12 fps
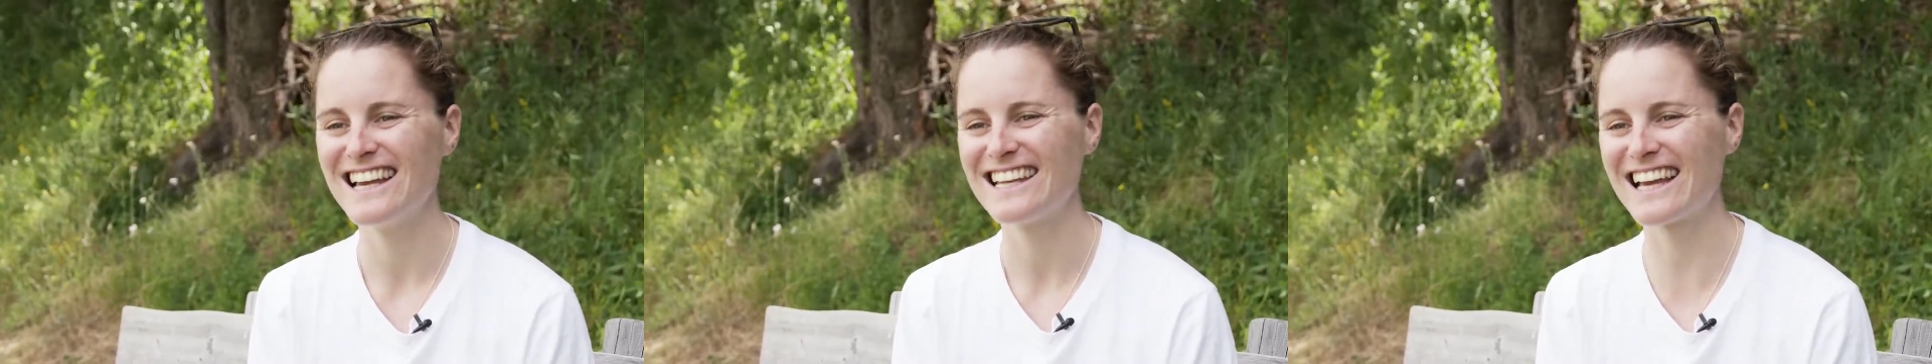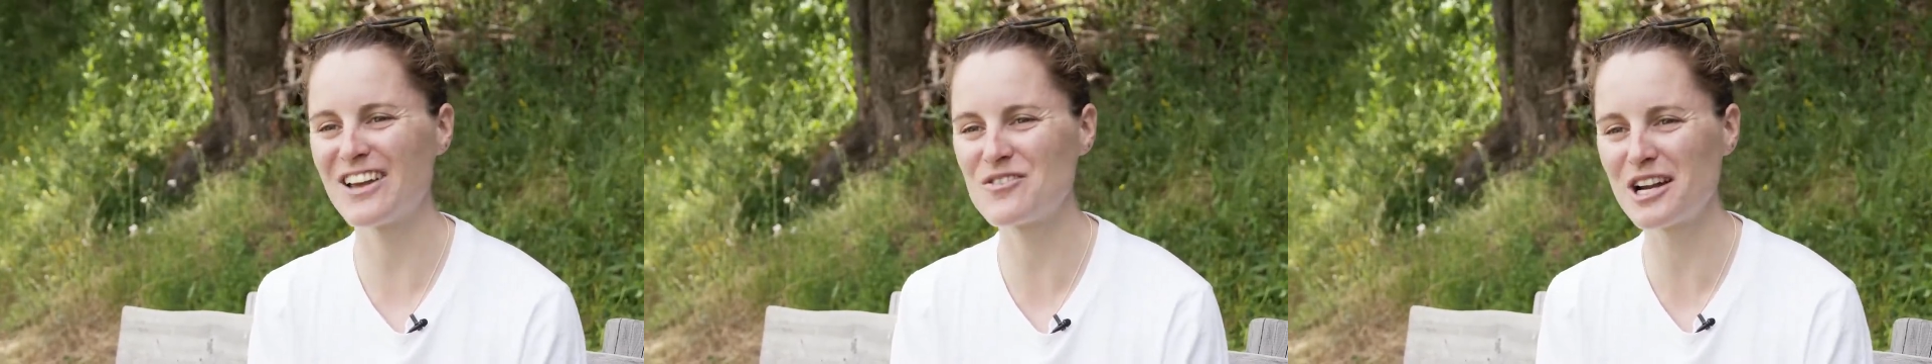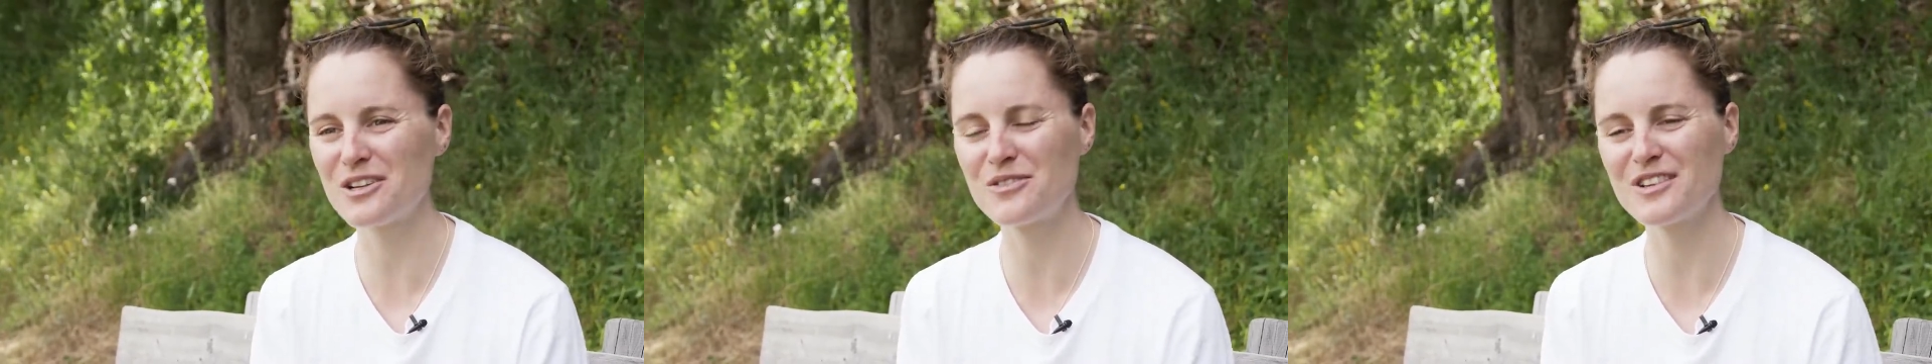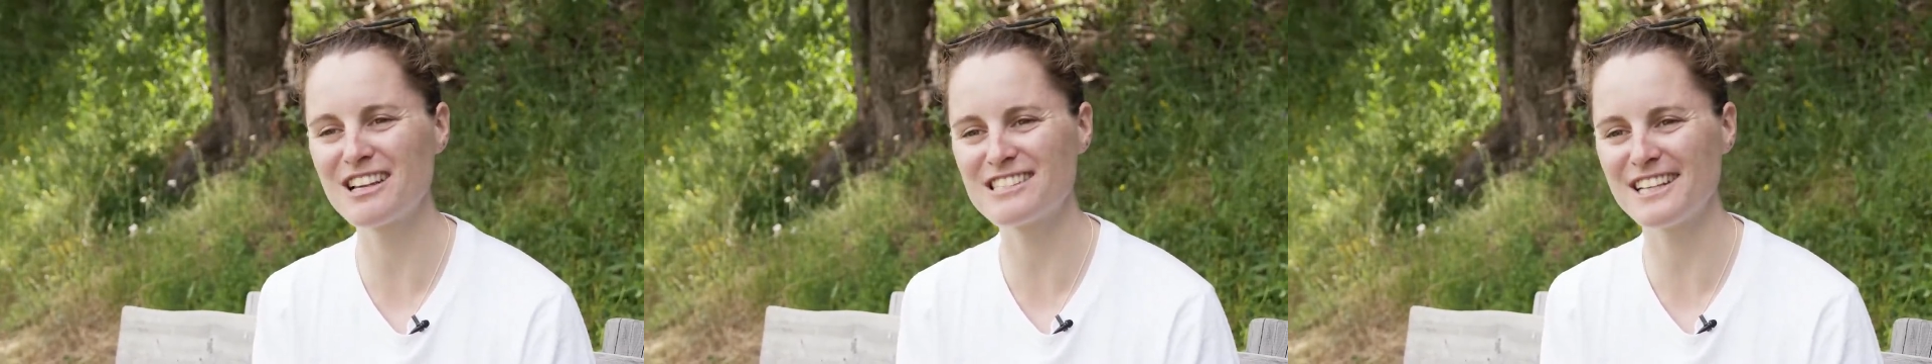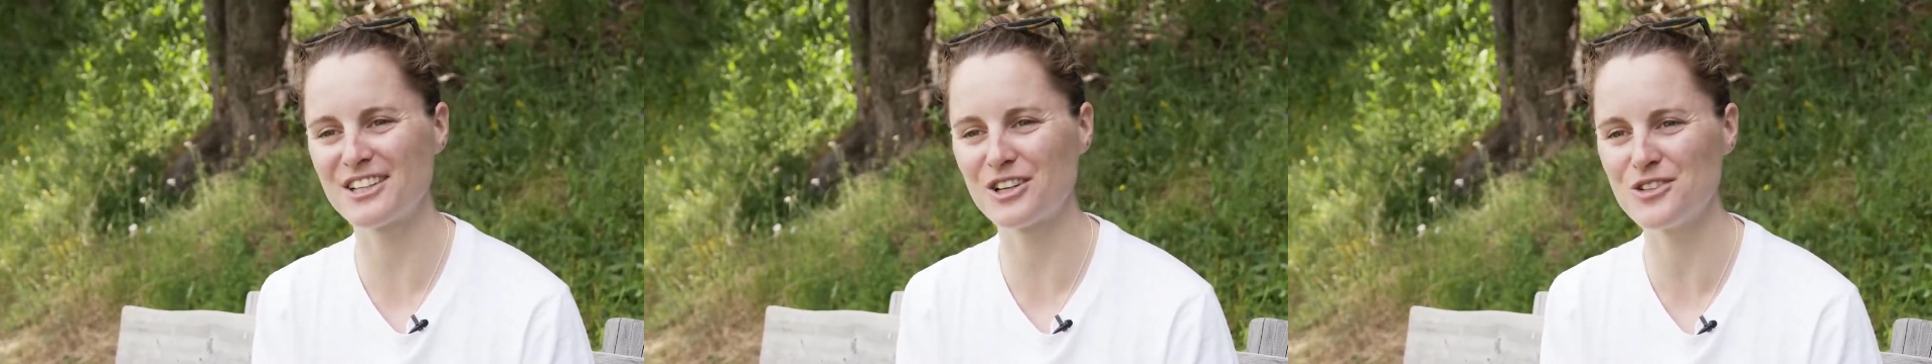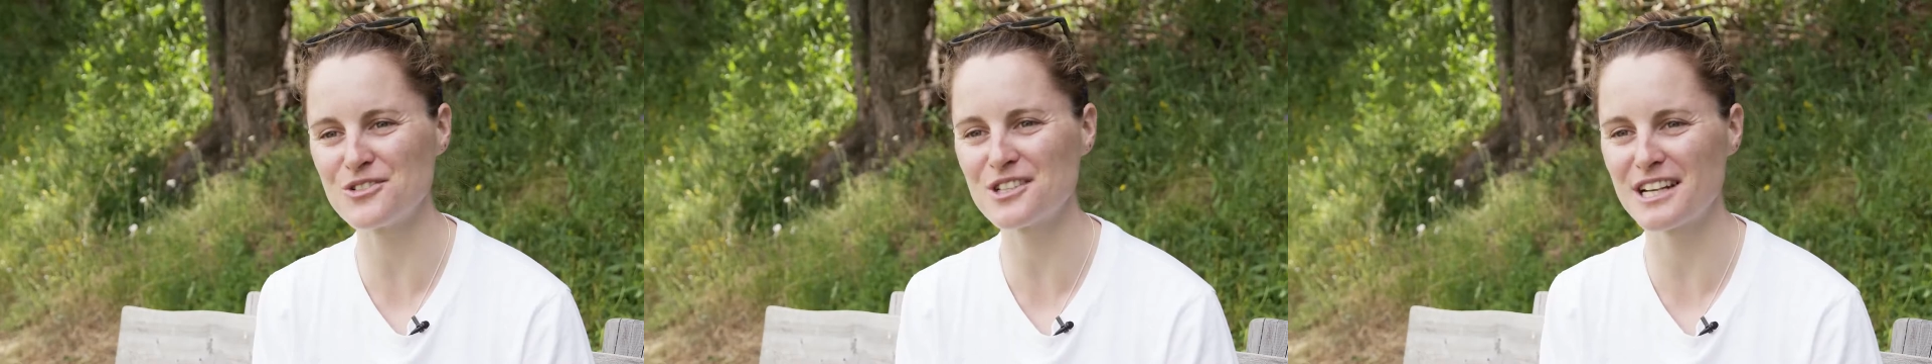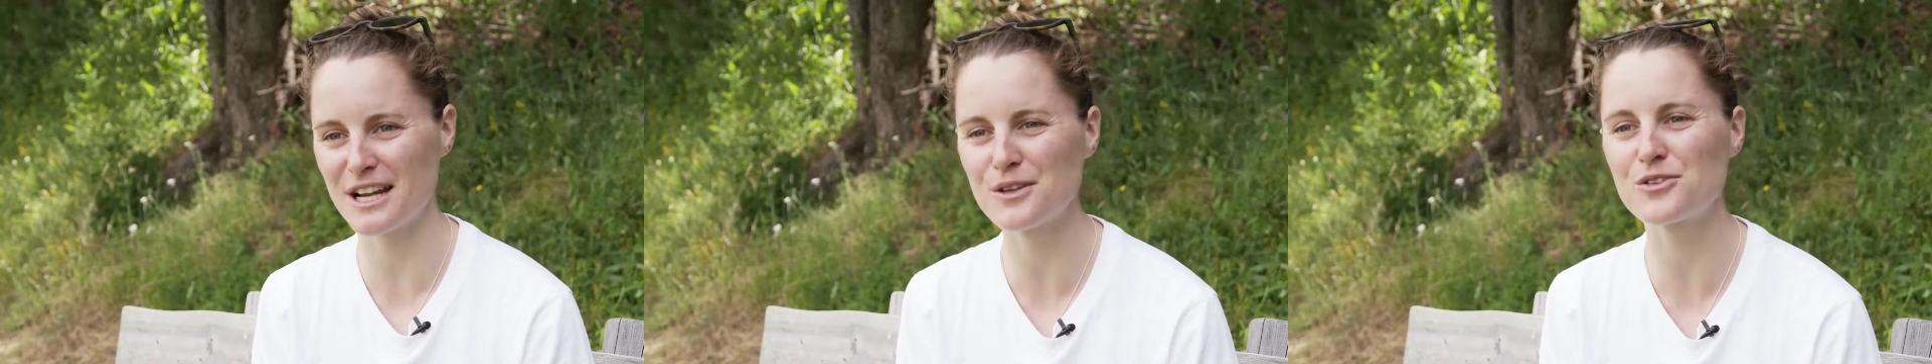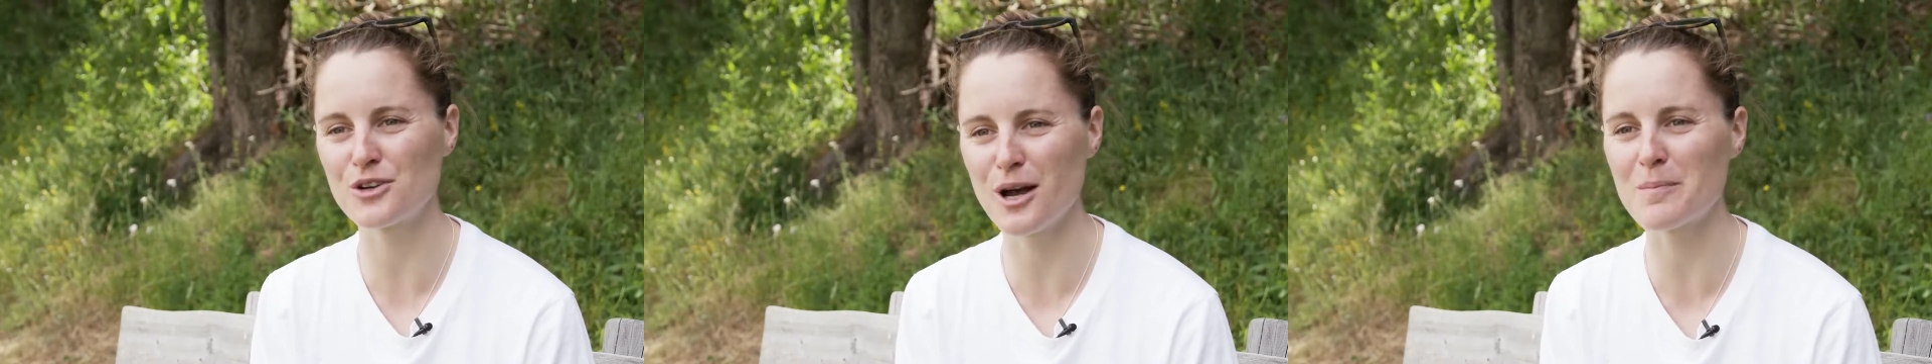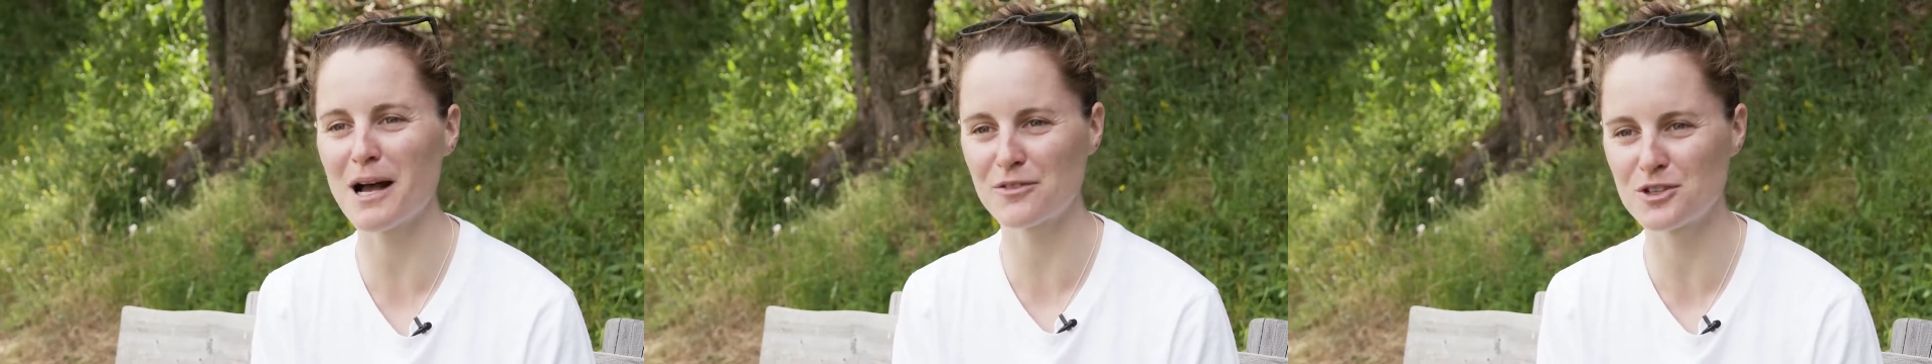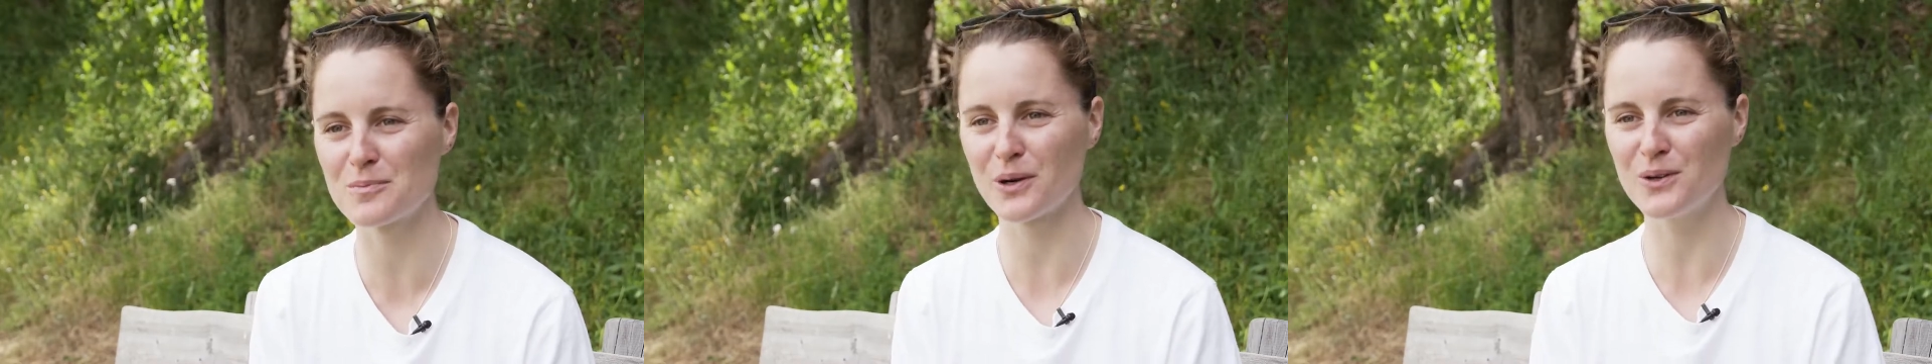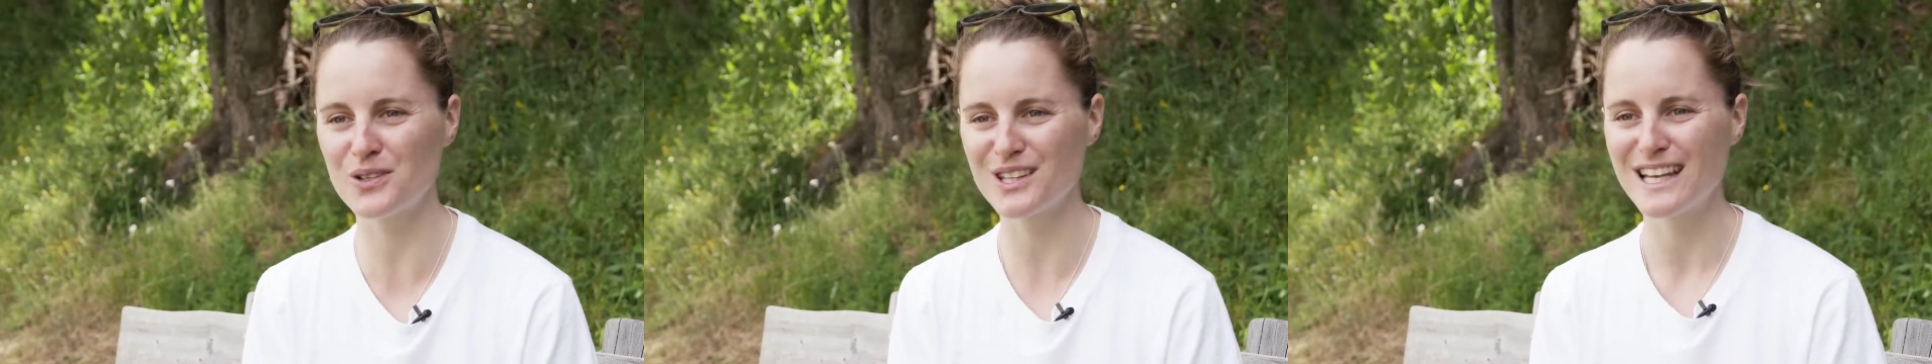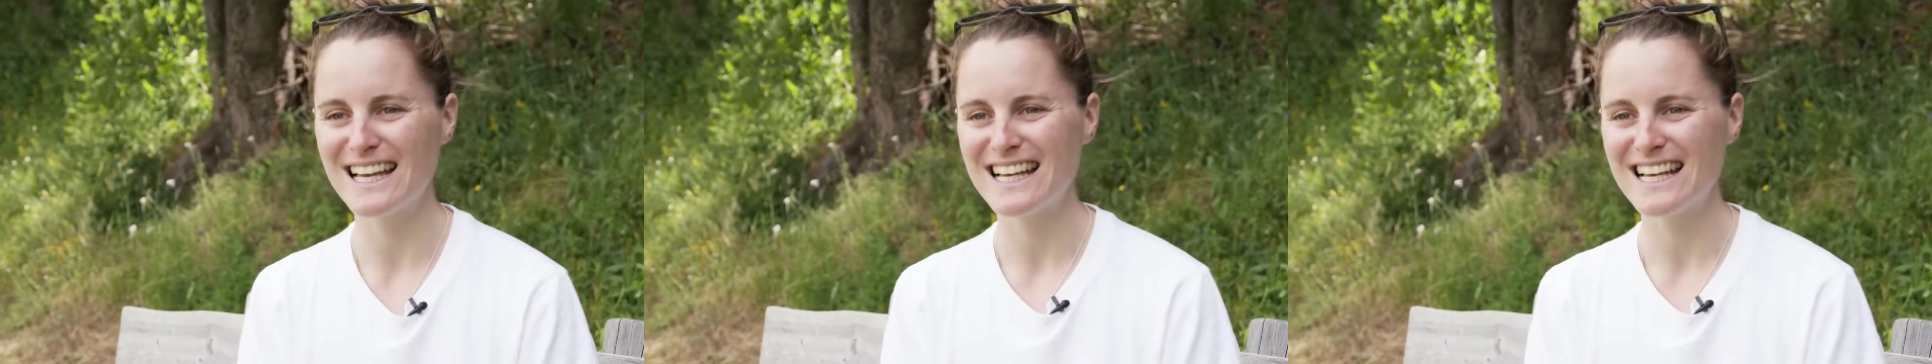getting ready for this 800 and I threw up after both.